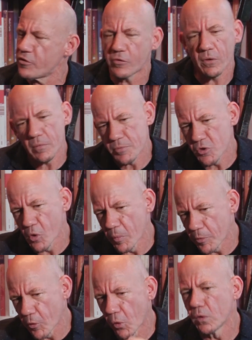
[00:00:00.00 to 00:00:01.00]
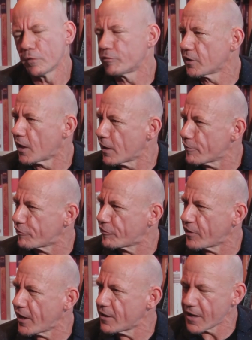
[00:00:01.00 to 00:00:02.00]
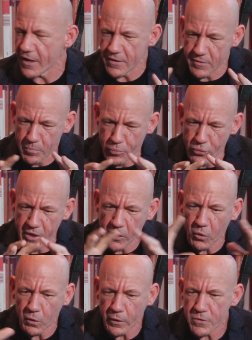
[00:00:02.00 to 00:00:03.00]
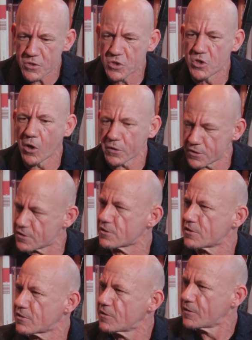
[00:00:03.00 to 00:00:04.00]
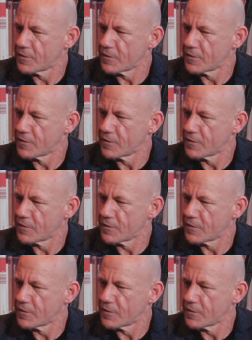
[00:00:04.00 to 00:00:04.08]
You've got to absorb all of life and bring all those dots